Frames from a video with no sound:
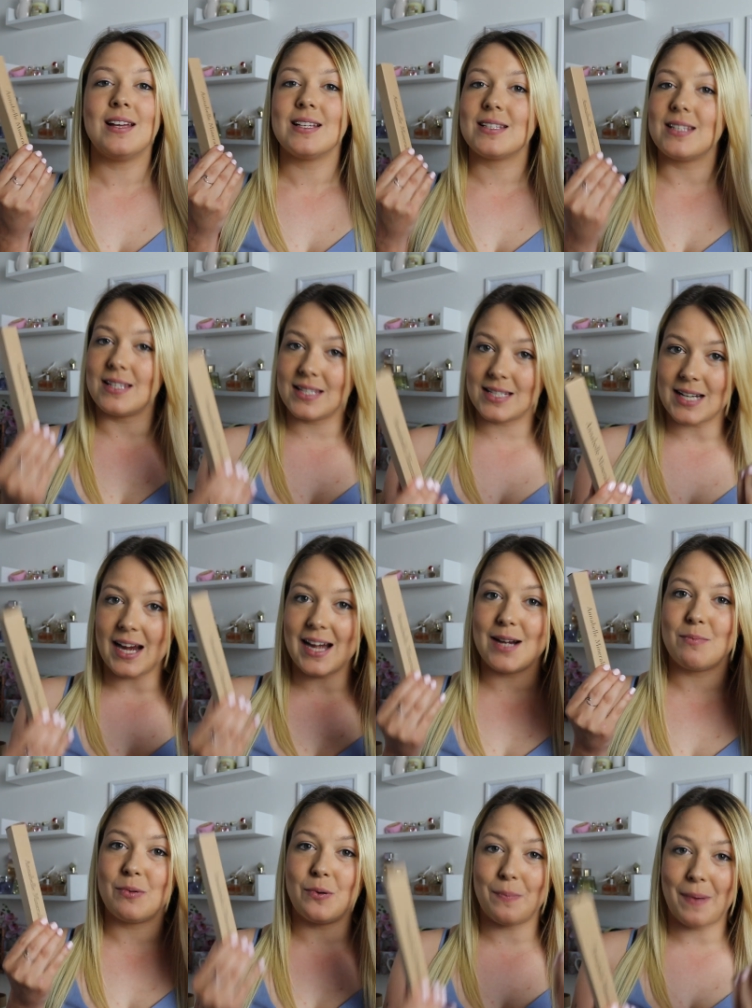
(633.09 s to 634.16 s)

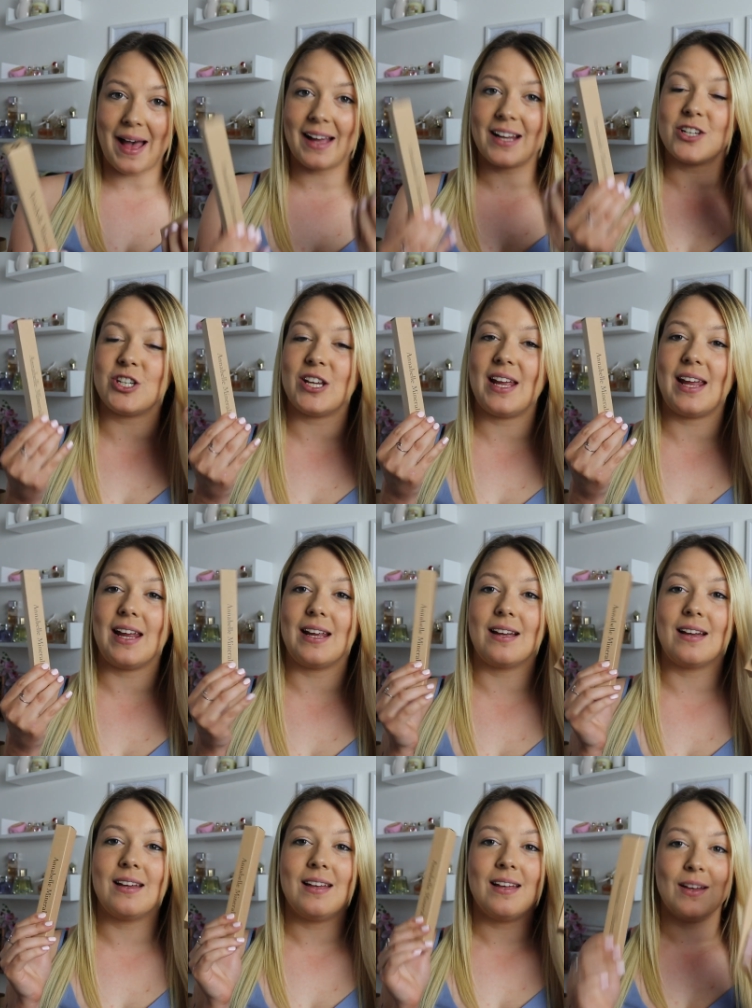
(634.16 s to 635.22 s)
sustainable
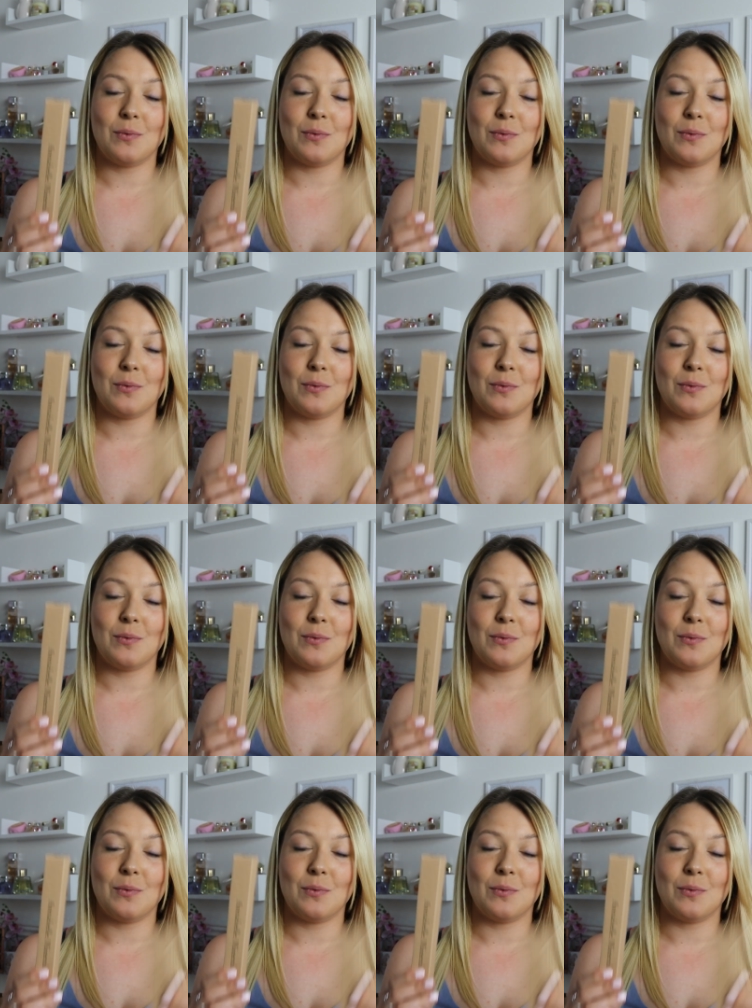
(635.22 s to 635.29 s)
packaging,